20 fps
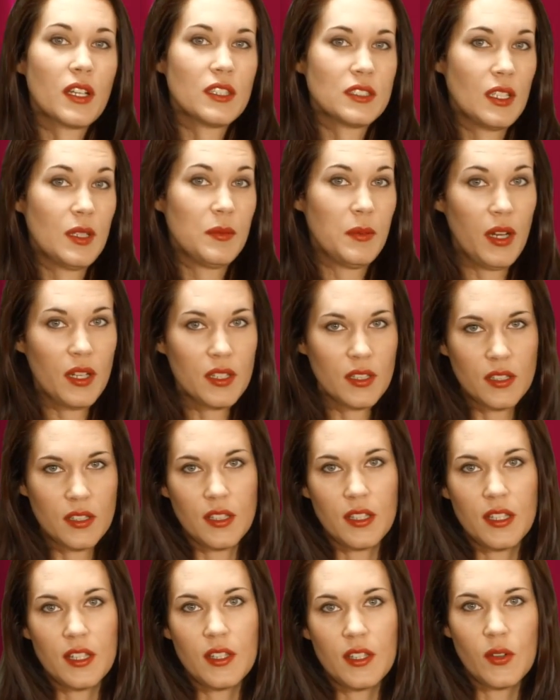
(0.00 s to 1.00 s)
because I'm
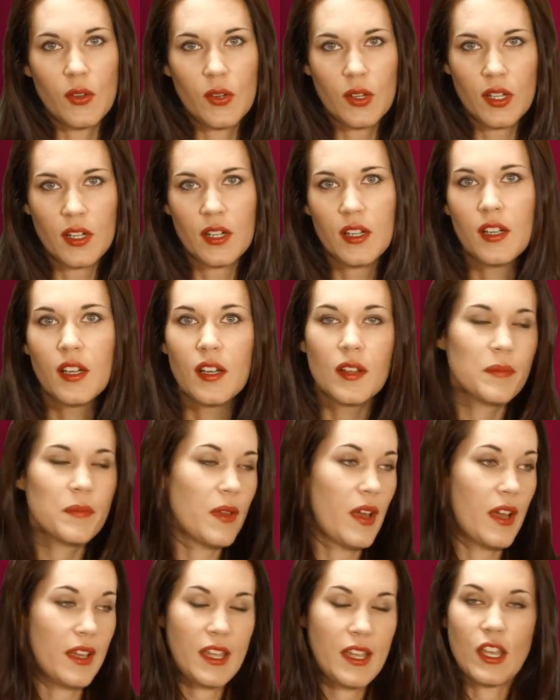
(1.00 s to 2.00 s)
ugly, or
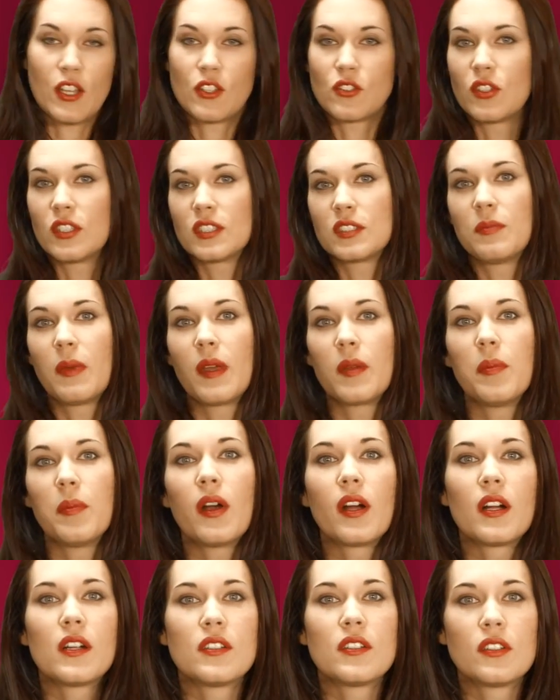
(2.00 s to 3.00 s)
I can't trust my
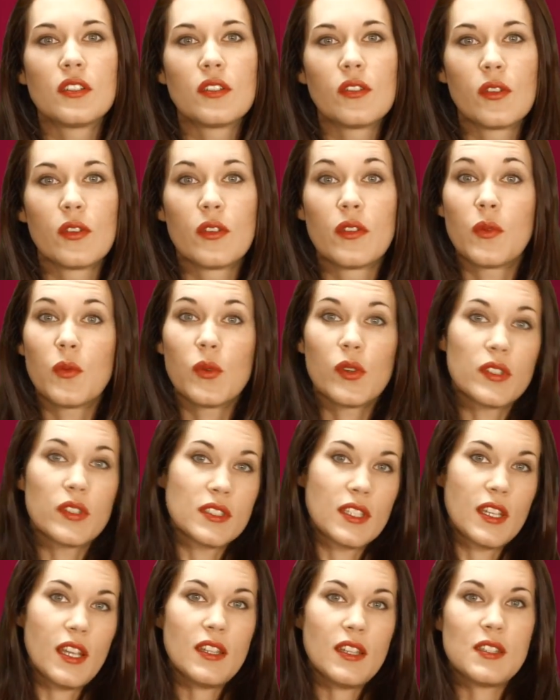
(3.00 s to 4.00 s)
partner, or the world
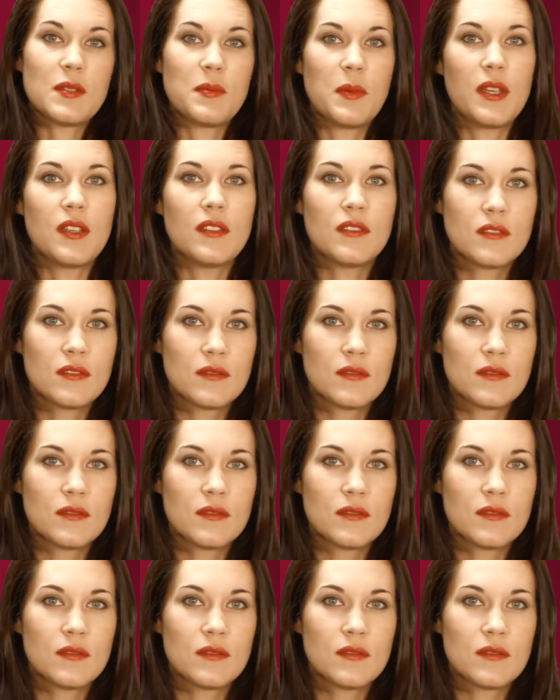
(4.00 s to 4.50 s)
is against me.